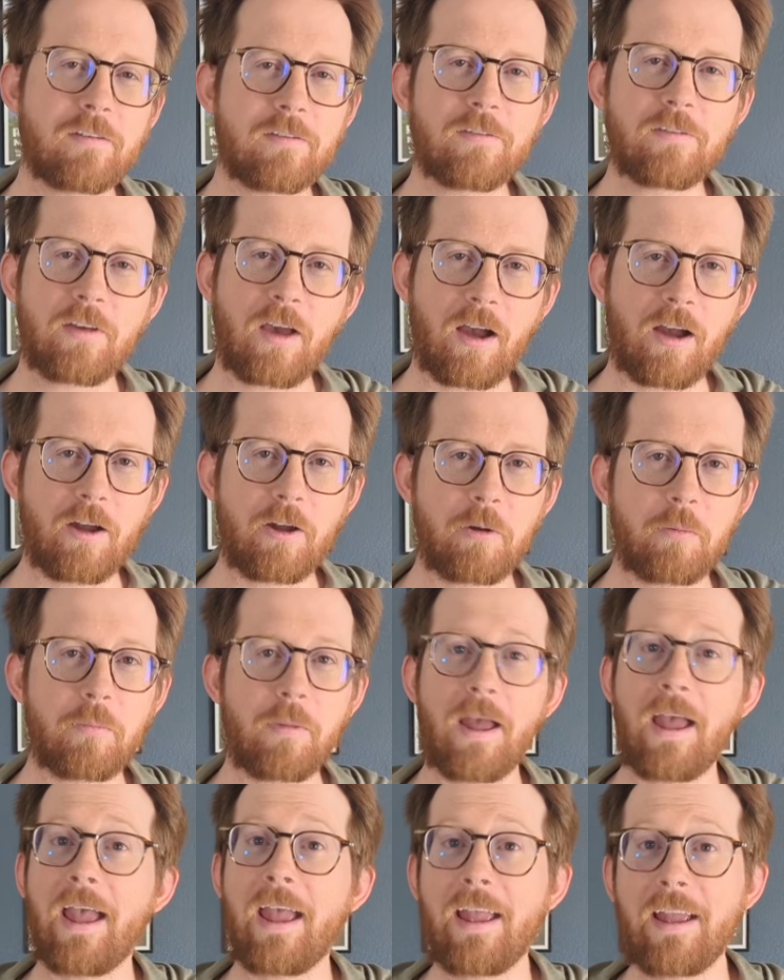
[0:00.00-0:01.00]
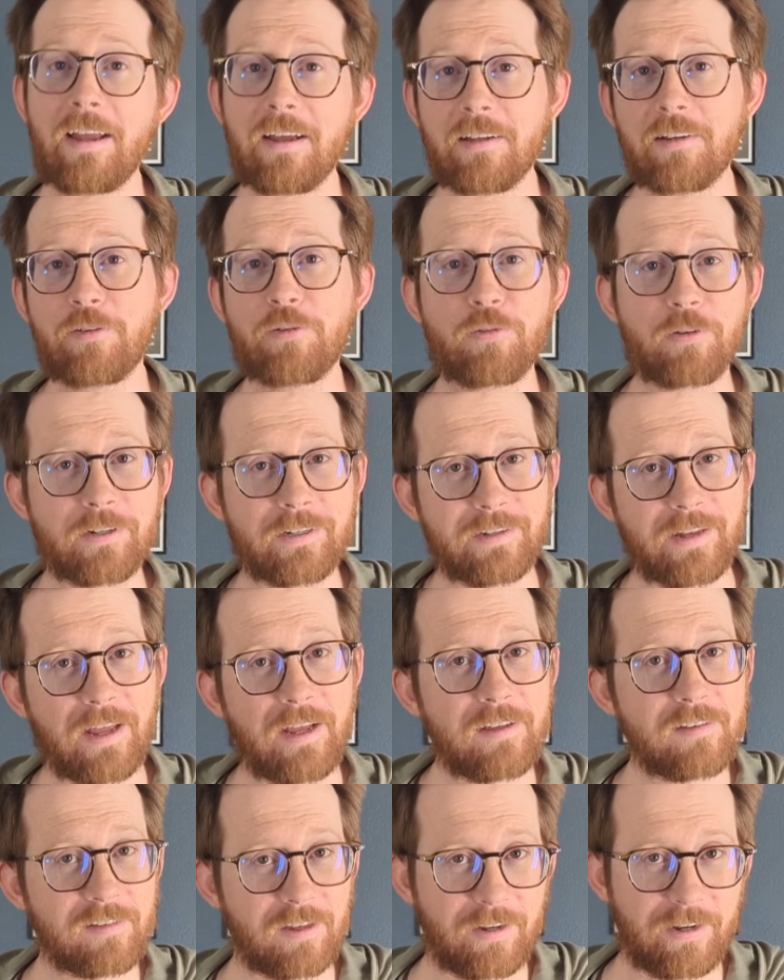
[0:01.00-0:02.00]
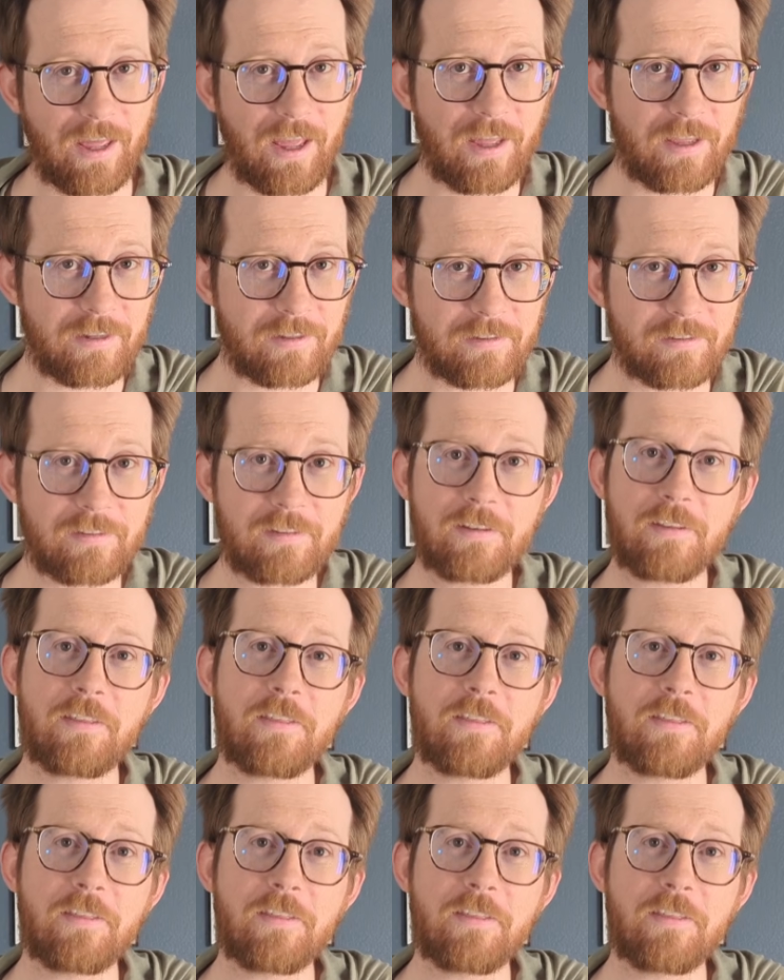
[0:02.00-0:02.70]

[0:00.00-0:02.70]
of time, and for days on end,